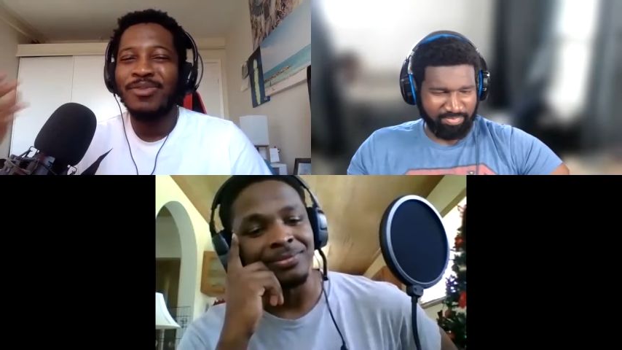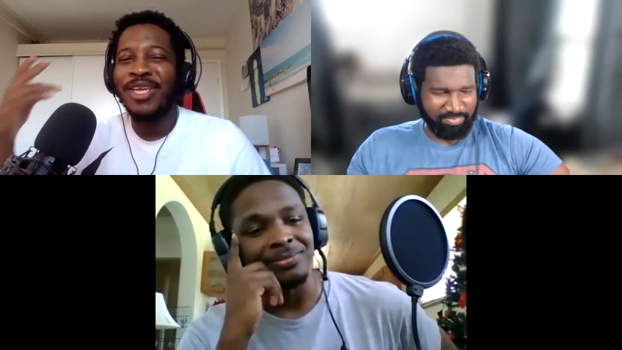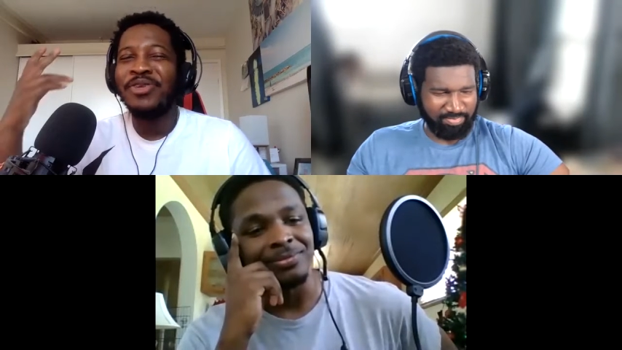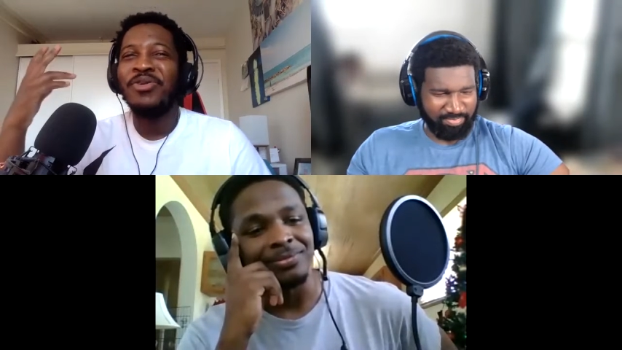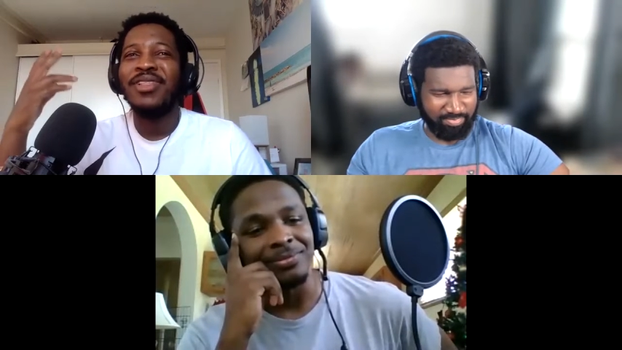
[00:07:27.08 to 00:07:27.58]
Speaker 1: when
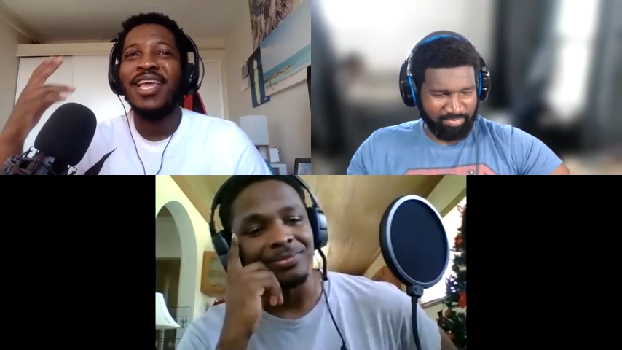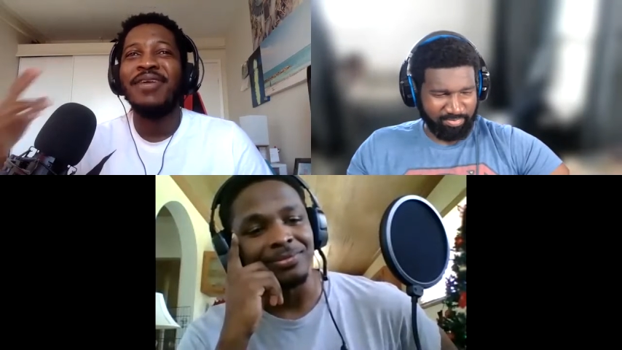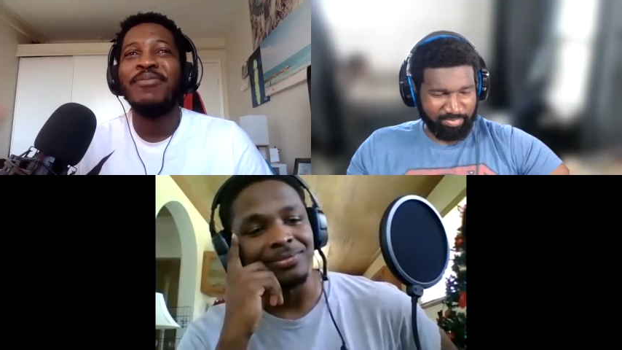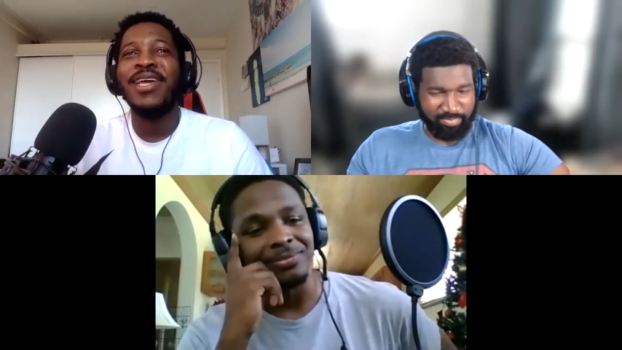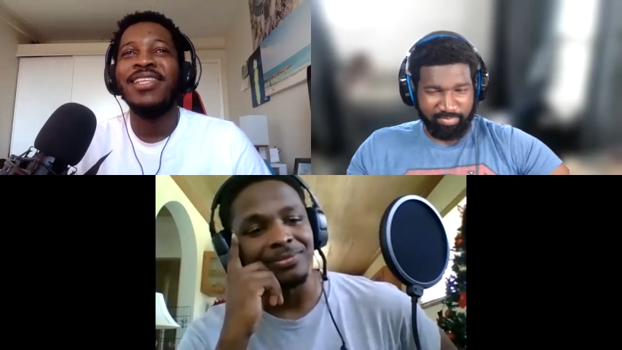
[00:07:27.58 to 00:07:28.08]
you like
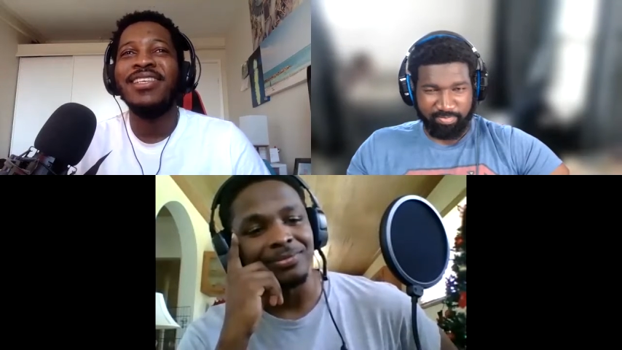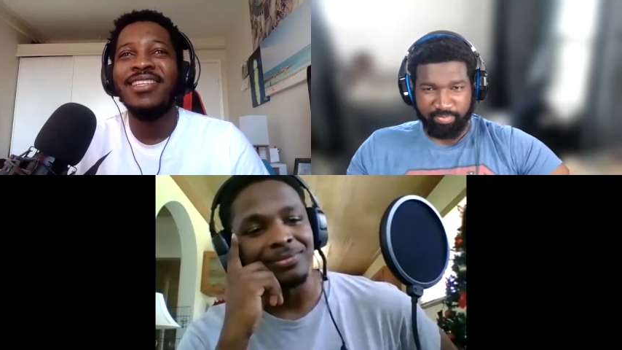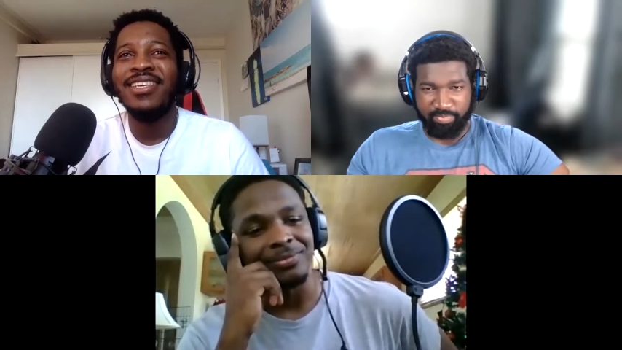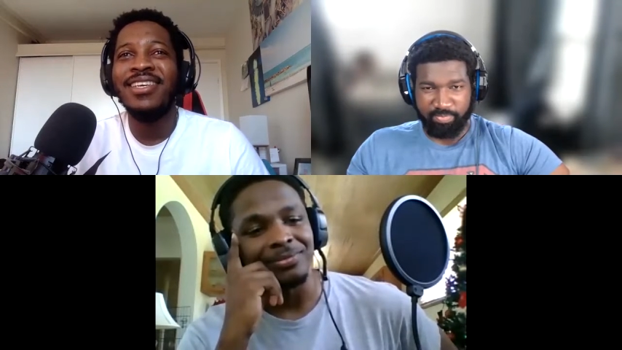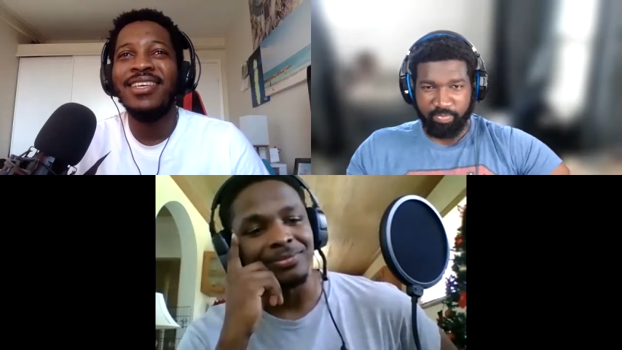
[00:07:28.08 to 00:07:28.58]

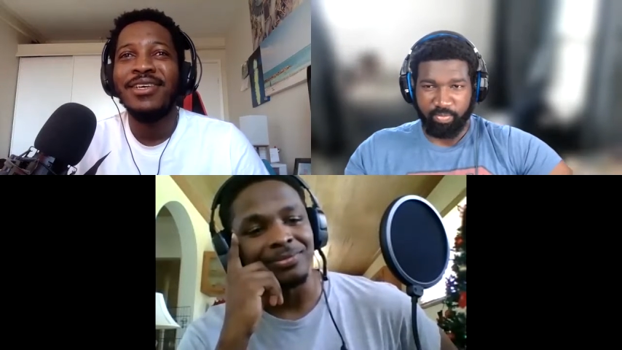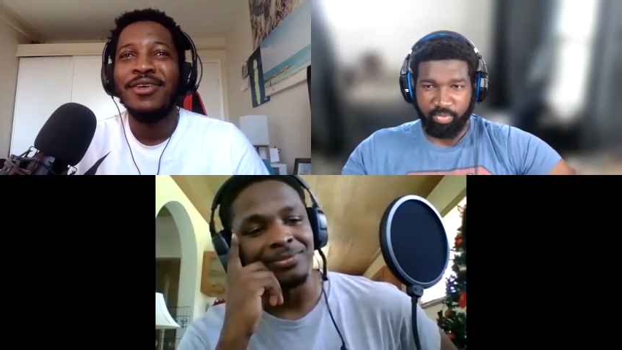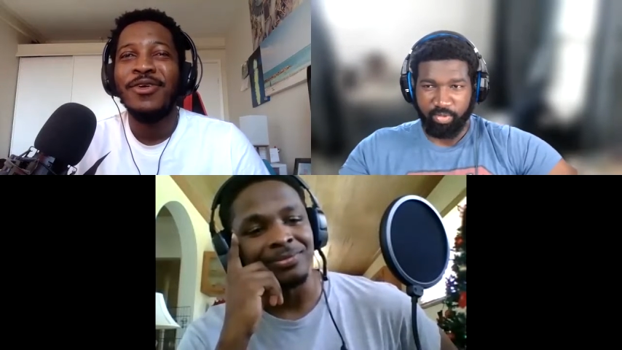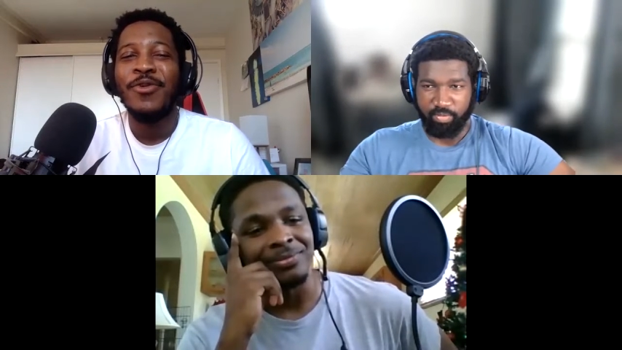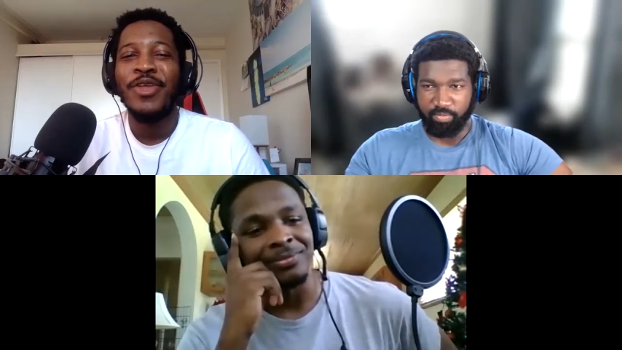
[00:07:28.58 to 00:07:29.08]
mentally,
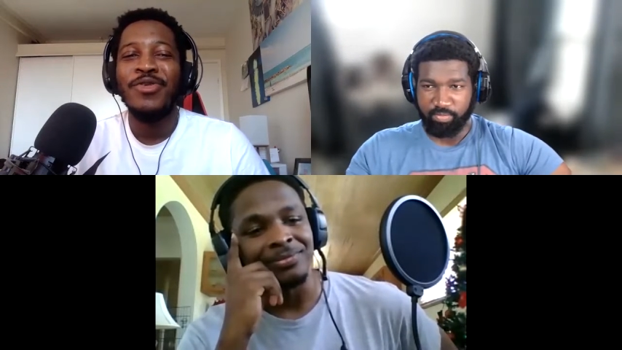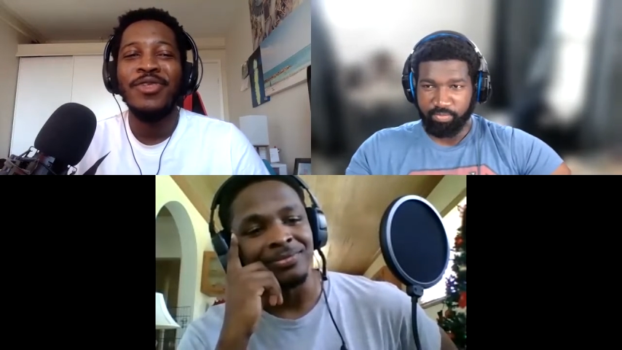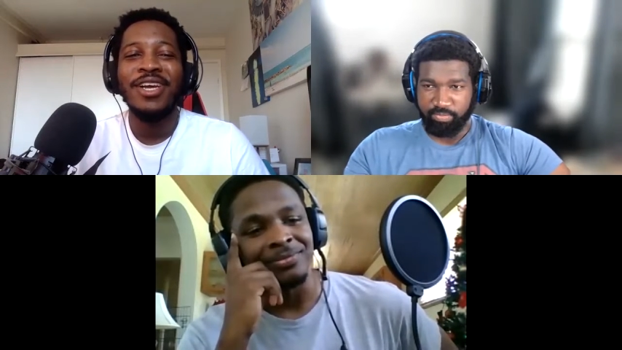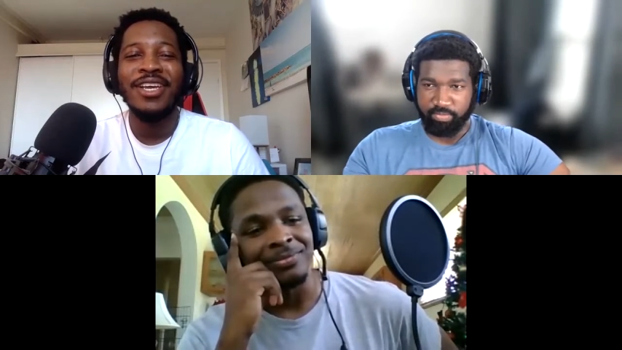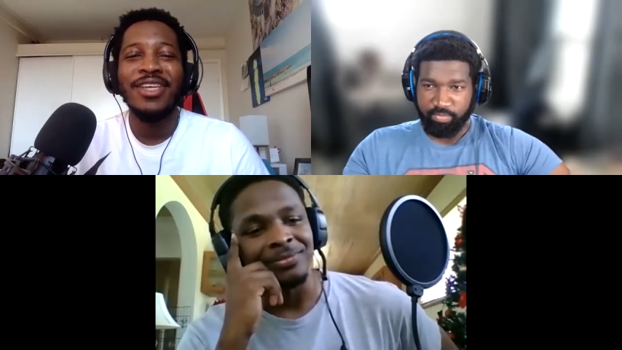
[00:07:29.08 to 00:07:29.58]
when you
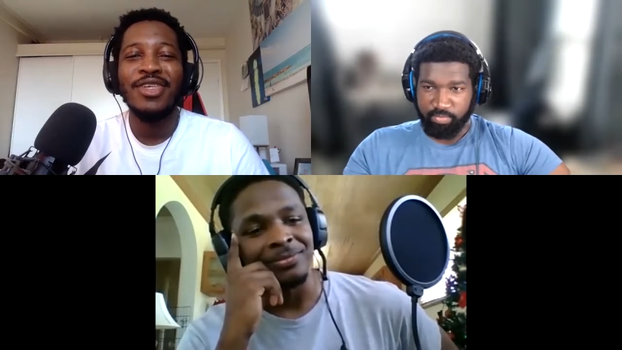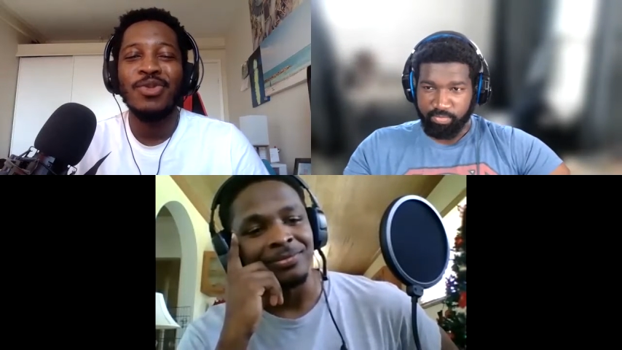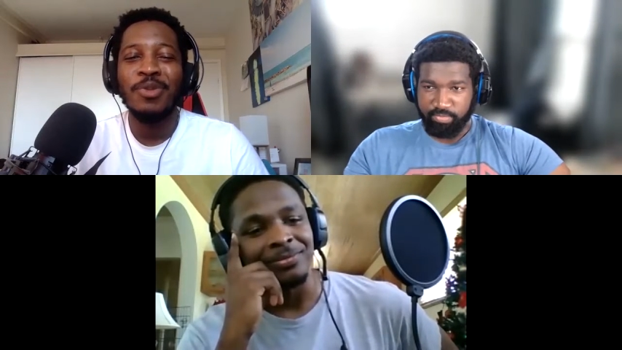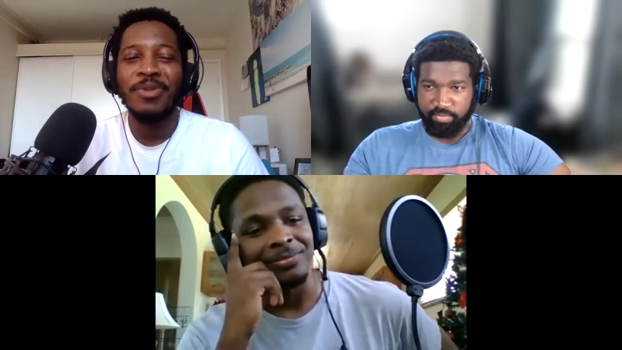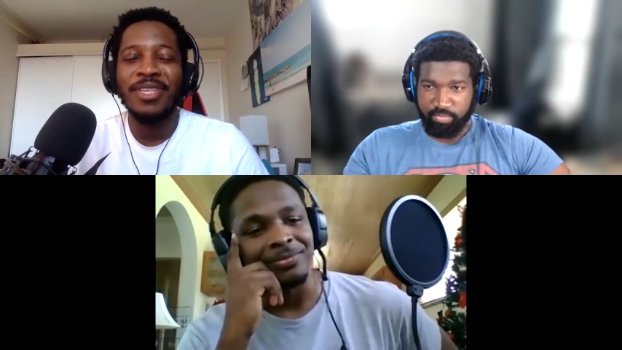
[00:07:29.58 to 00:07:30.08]
look at a
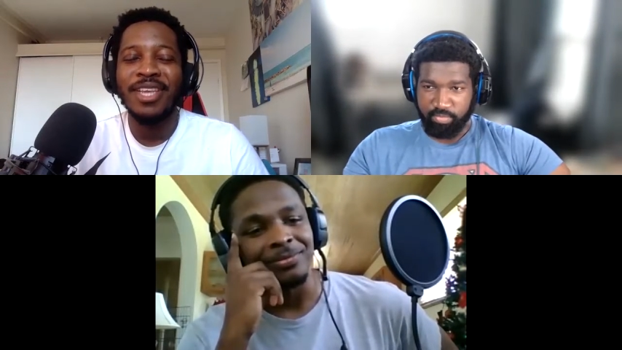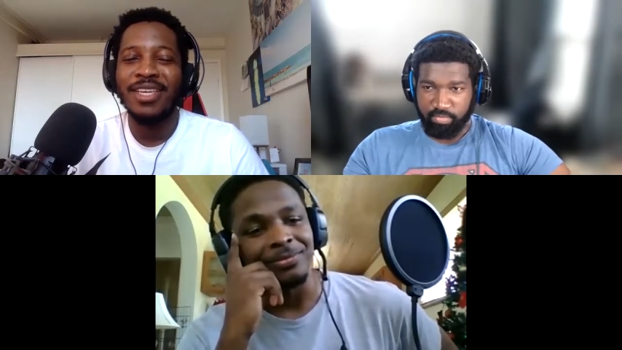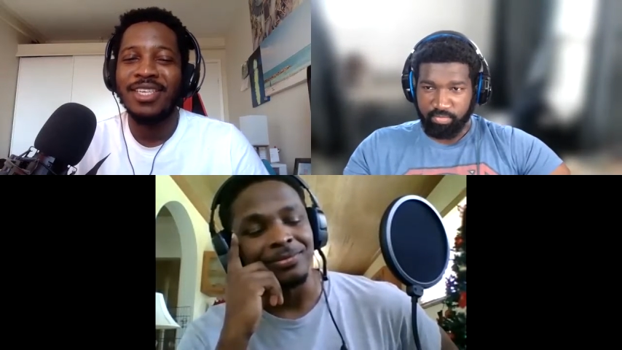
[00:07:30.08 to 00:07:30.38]
sweep, it's like